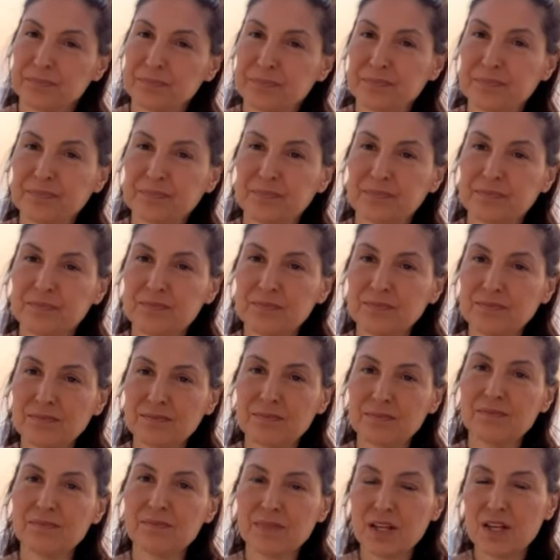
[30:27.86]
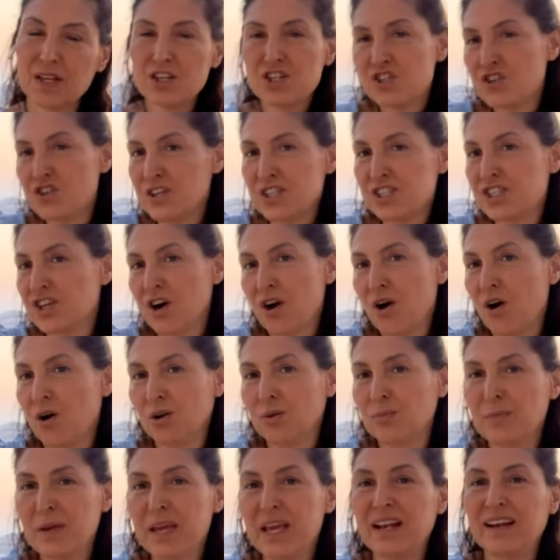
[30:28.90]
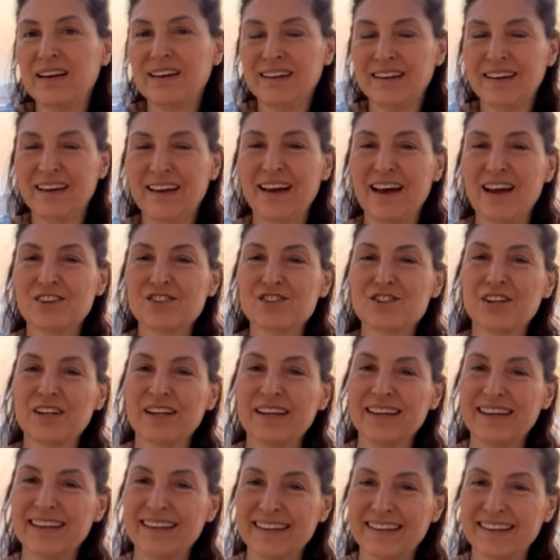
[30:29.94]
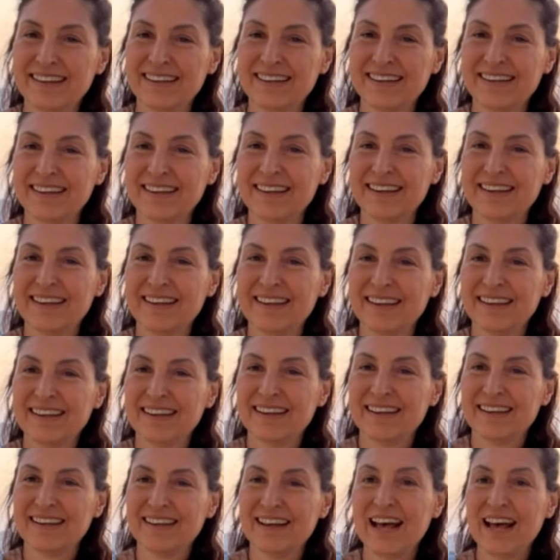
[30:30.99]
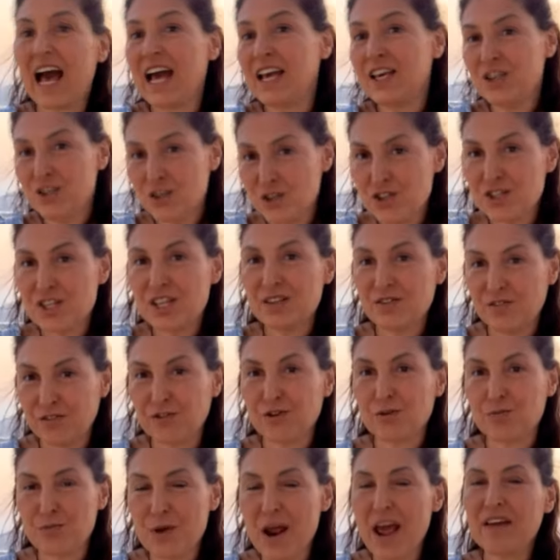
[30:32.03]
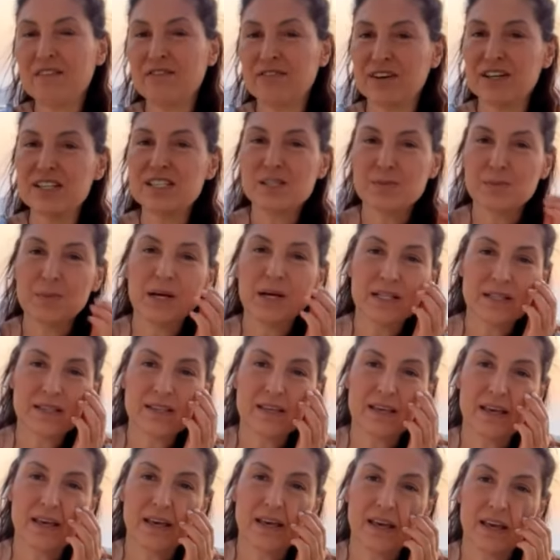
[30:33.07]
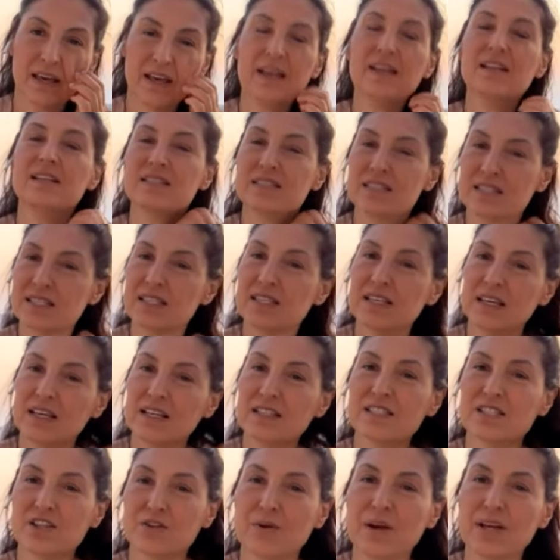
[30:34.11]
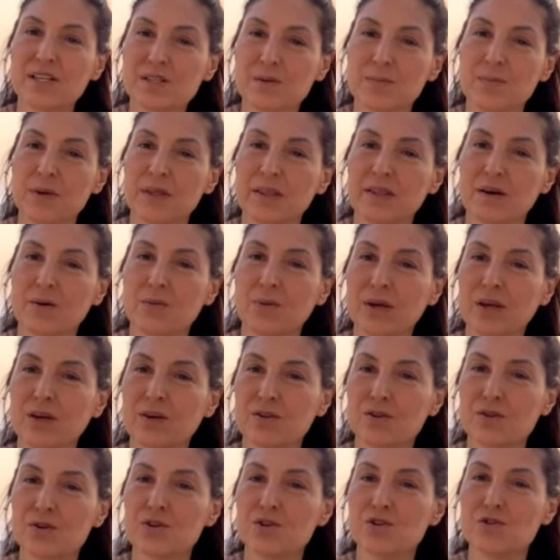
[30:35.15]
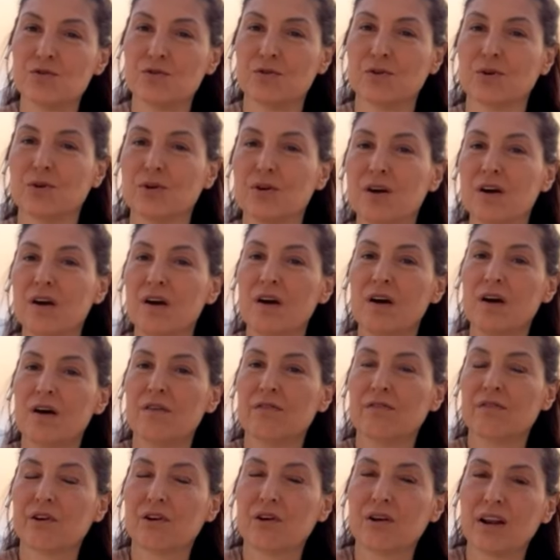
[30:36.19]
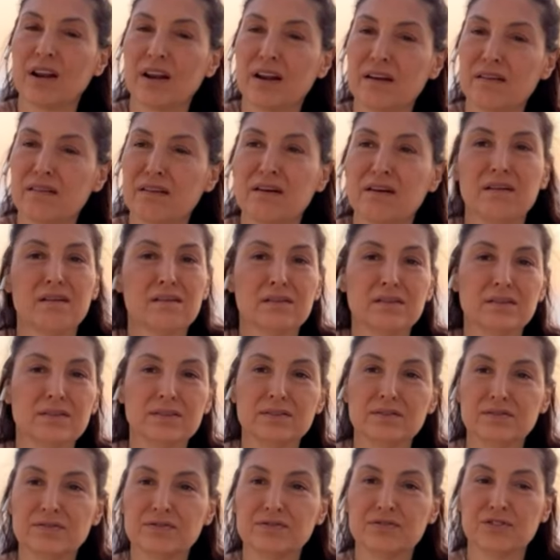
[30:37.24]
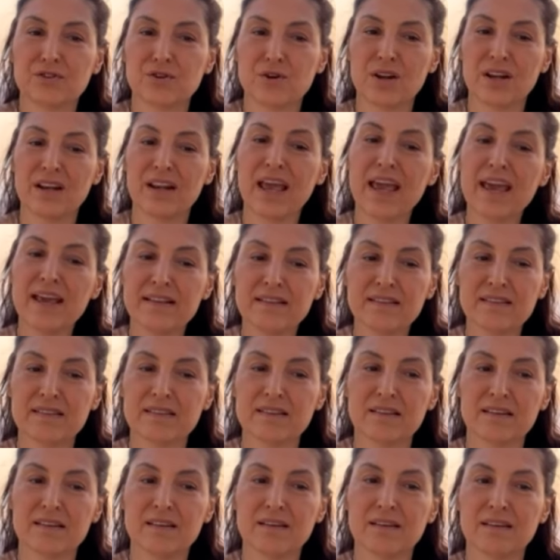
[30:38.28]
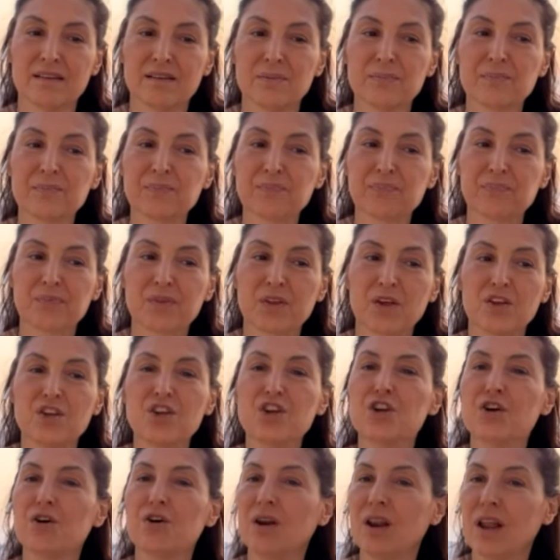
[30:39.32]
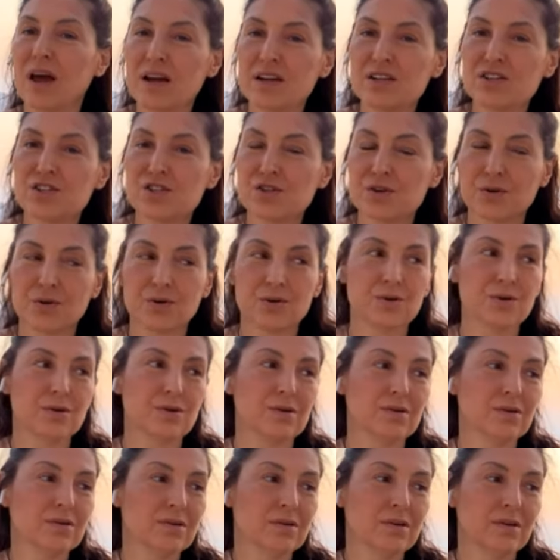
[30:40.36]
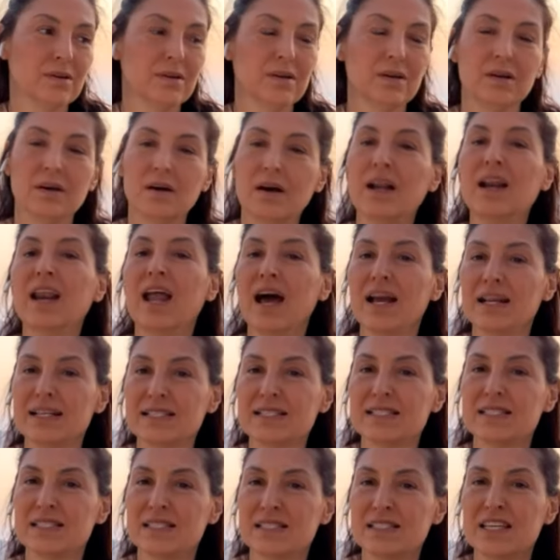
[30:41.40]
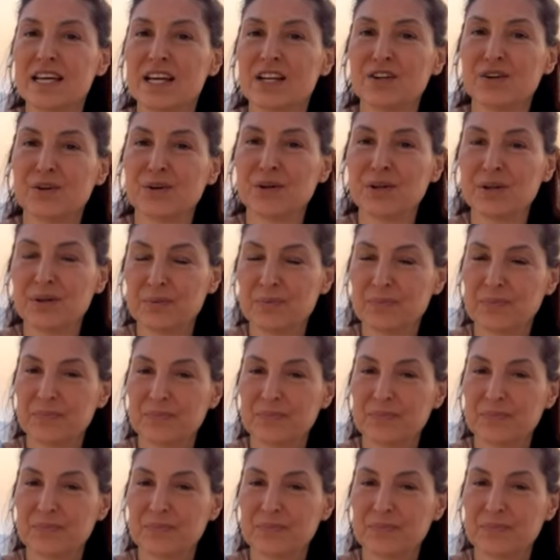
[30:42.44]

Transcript: oh so it's a whole meal actually sure I use it for breakfast, but uh, it's it's a recipe that we could use for for a uh, for a late uh, you know lunch or a light dinner.